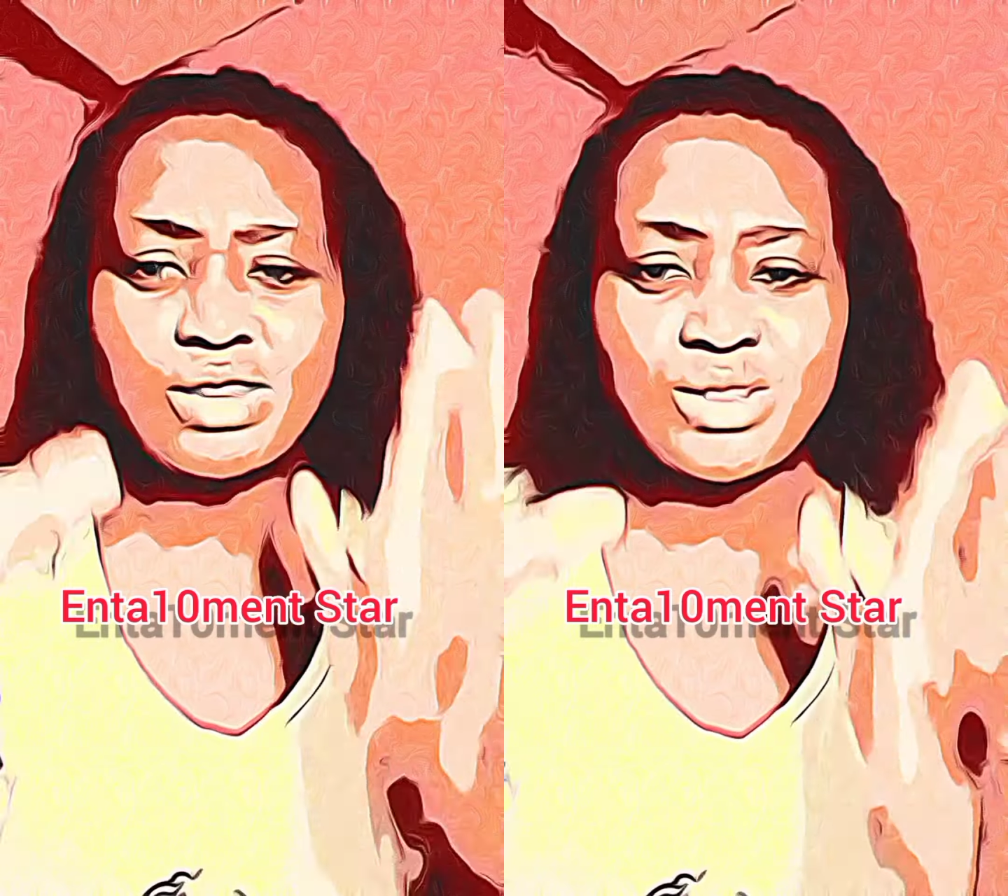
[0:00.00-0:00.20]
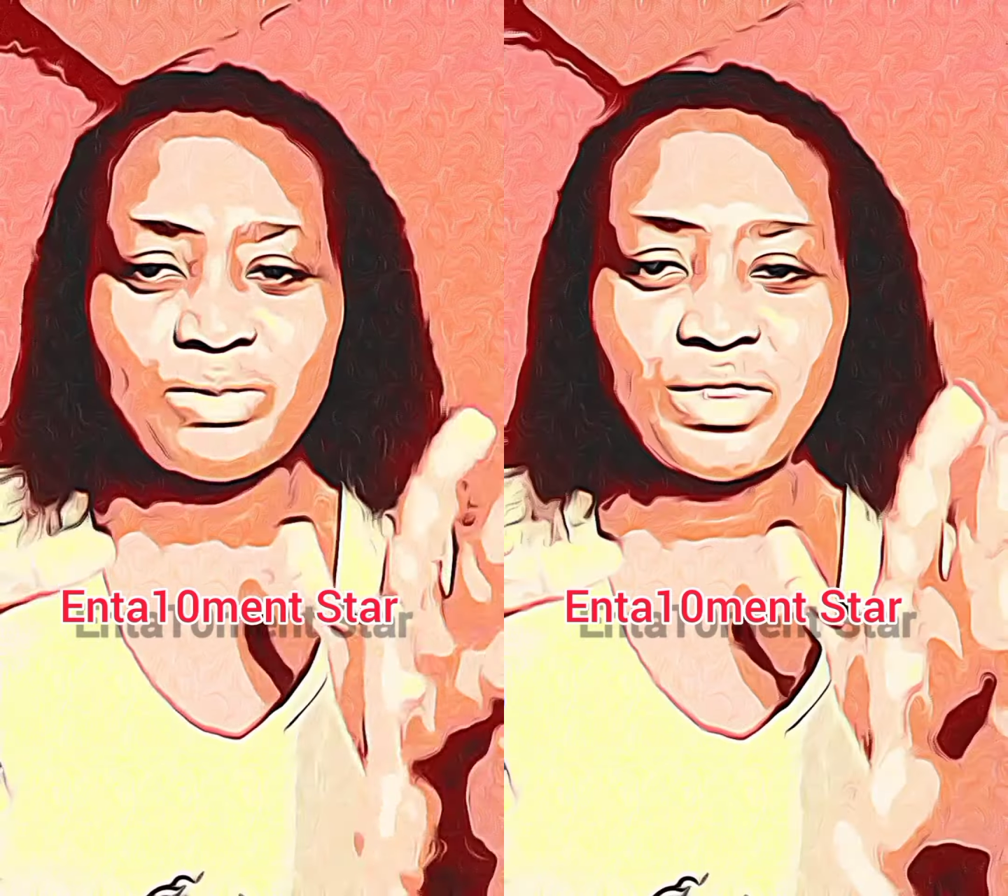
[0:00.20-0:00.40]

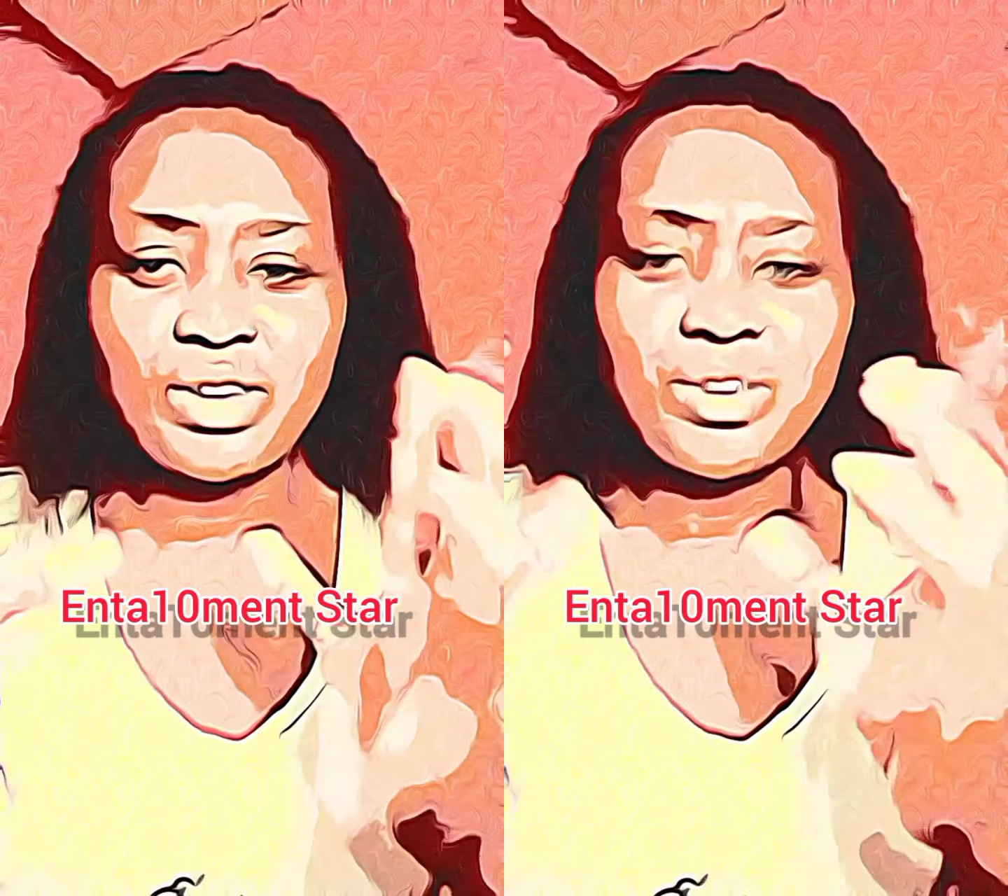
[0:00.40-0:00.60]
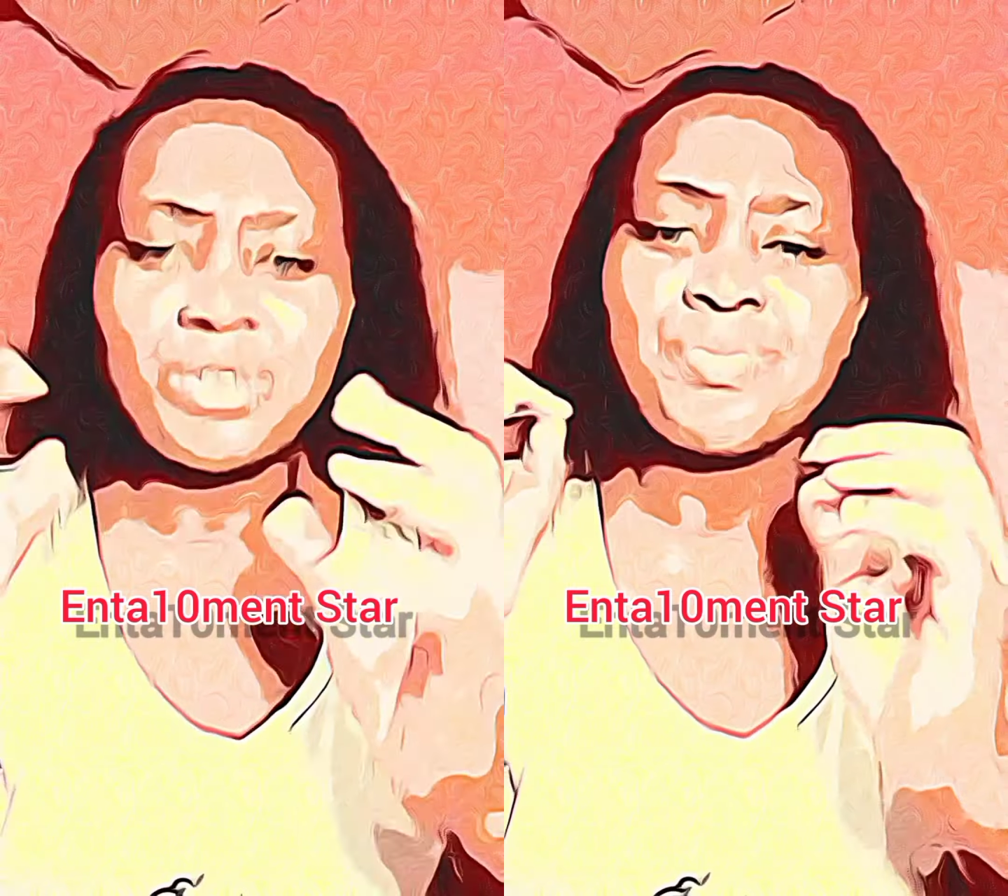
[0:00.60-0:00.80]

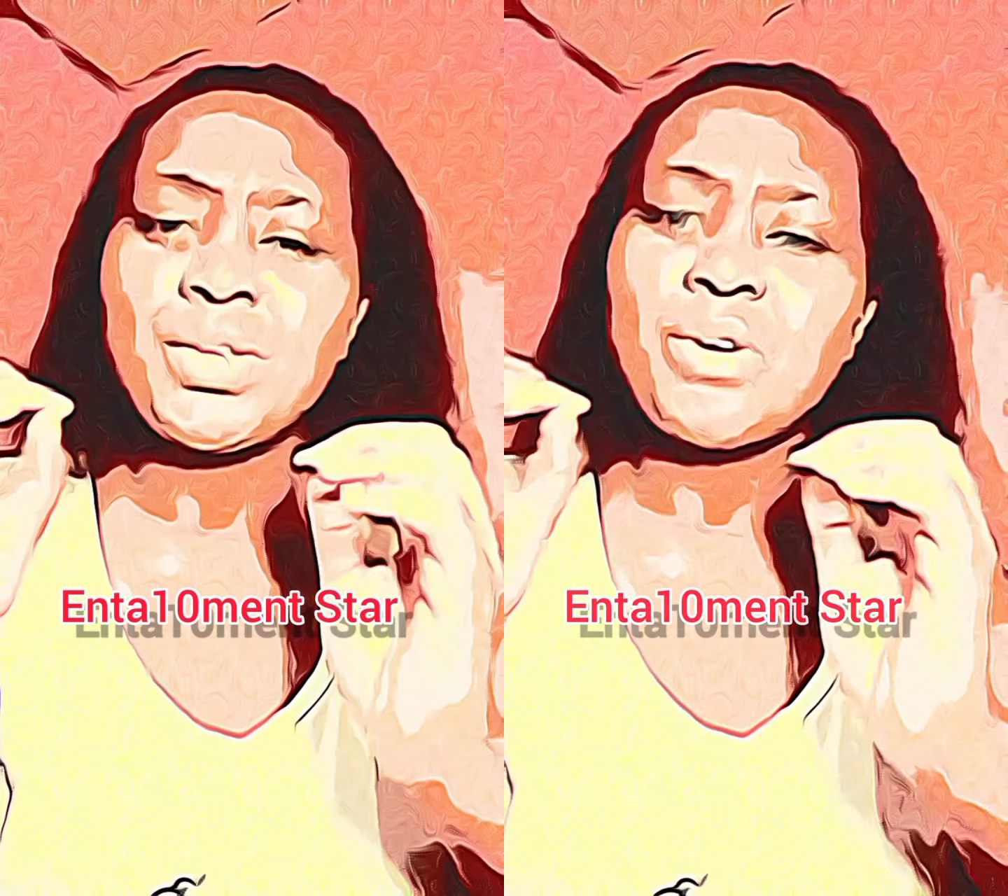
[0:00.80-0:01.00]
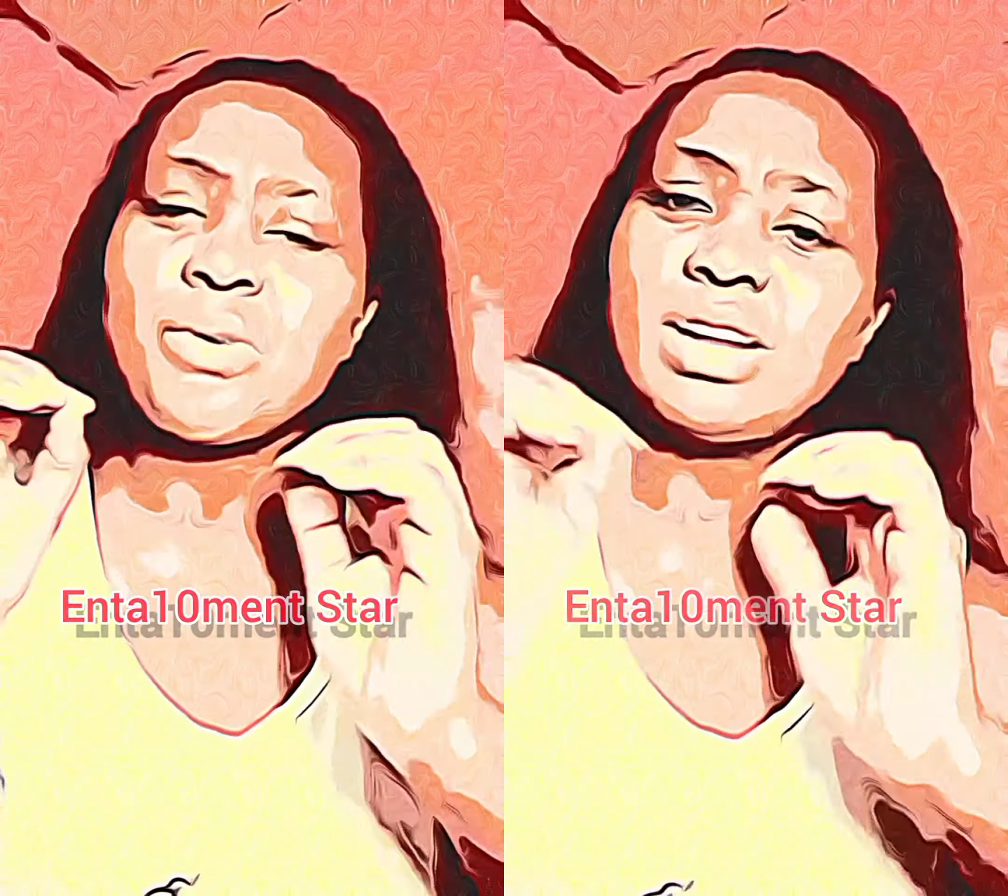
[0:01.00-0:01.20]
because of
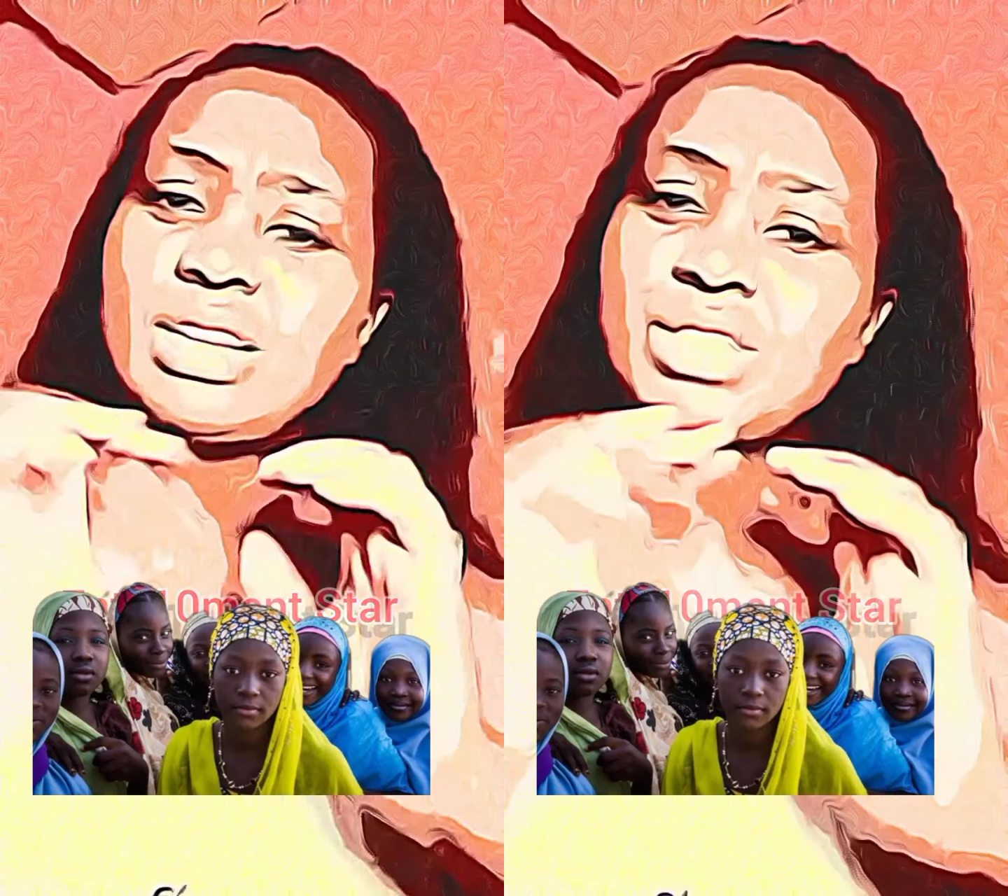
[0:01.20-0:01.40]
the